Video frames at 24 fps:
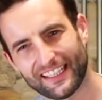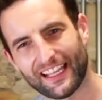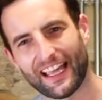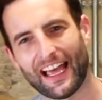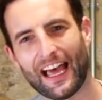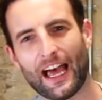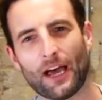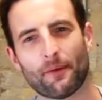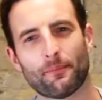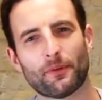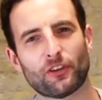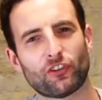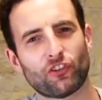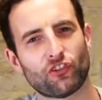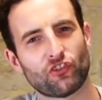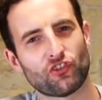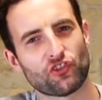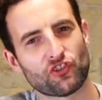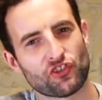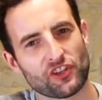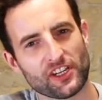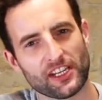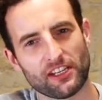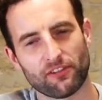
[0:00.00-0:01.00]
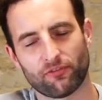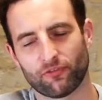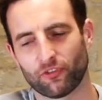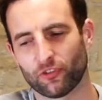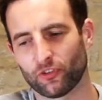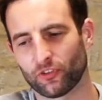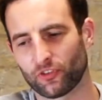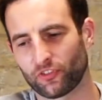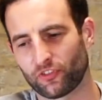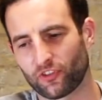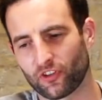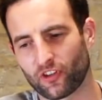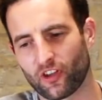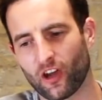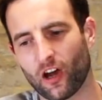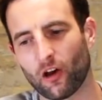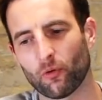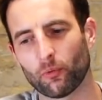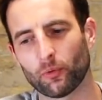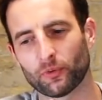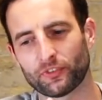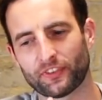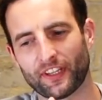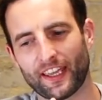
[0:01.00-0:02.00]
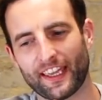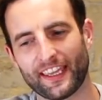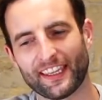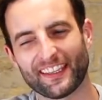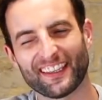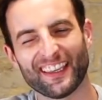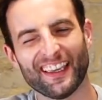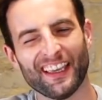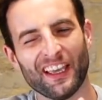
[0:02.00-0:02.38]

how much G-force the car will take,